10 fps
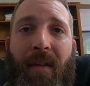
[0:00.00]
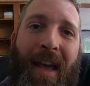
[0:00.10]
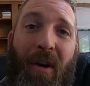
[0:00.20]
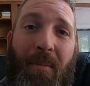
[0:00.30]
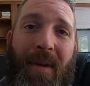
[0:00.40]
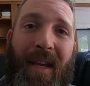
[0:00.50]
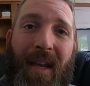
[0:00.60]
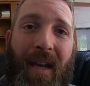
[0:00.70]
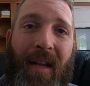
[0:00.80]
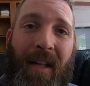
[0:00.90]
Help
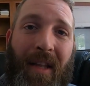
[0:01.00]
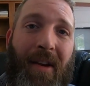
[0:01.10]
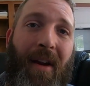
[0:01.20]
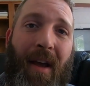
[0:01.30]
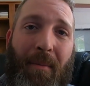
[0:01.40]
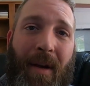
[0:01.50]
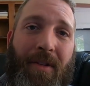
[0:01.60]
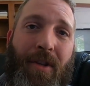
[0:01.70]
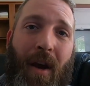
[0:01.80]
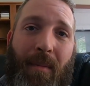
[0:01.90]
me clear out
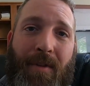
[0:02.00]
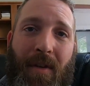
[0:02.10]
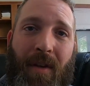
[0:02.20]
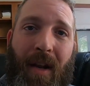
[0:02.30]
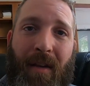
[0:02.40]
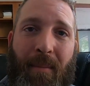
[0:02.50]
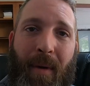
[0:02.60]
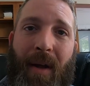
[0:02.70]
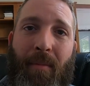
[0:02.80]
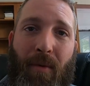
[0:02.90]
my shop so that I can
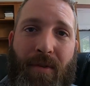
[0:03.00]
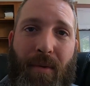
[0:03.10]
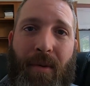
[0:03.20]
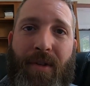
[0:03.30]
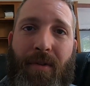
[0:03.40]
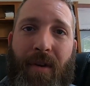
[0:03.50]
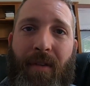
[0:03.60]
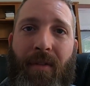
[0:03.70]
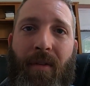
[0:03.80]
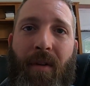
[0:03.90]
buy more storage
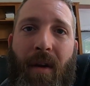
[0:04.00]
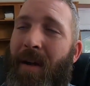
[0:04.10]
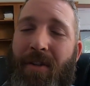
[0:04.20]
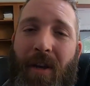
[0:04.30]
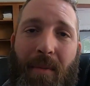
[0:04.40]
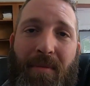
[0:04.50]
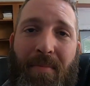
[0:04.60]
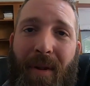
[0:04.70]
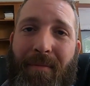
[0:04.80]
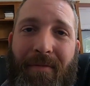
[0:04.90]
units. My shop's
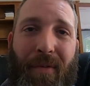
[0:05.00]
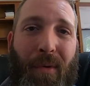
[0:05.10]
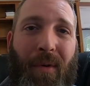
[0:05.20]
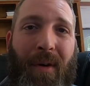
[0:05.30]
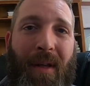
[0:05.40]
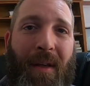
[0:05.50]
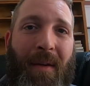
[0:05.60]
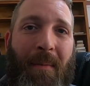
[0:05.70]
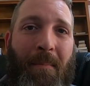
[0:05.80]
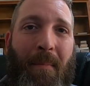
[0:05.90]
plumb full.
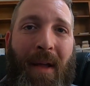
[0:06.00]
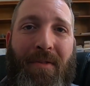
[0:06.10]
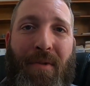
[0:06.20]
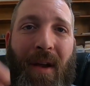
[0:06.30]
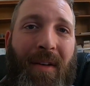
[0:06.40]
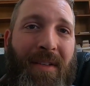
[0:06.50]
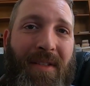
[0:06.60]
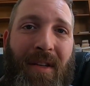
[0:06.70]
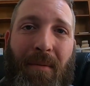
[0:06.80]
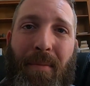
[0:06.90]
My truck is
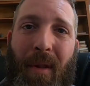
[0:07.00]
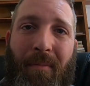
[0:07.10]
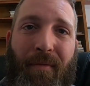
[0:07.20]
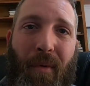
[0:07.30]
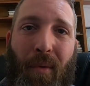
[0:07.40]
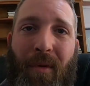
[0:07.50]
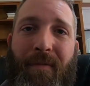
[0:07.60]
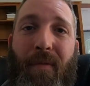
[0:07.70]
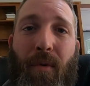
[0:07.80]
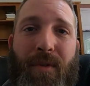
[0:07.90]
still plumb full
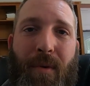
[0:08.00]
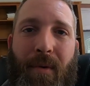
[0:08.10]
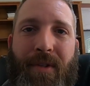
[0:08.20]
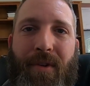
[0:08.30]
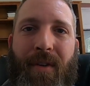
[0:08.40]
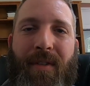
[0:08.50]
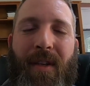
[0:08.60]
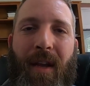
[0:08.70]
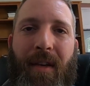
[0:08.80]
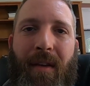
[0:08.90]
of four storage units
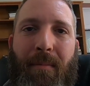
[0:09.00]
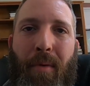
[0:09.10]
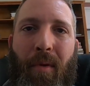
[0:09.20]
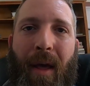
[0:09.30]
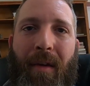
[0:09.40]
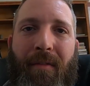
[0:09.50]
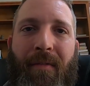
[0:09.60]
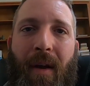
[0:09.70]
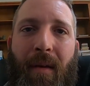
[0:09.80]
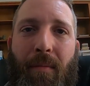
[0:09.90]
that I need to pull out and
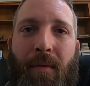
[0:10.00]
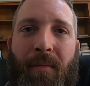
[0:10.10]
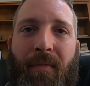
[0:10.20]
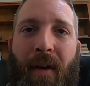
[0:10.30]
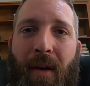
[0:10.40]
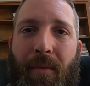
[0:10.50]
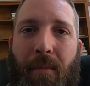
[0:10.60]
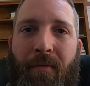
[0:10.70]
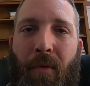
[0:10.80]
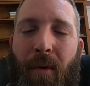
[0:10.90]
find a room, find
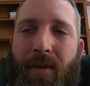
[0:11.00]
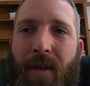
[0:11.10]
room for.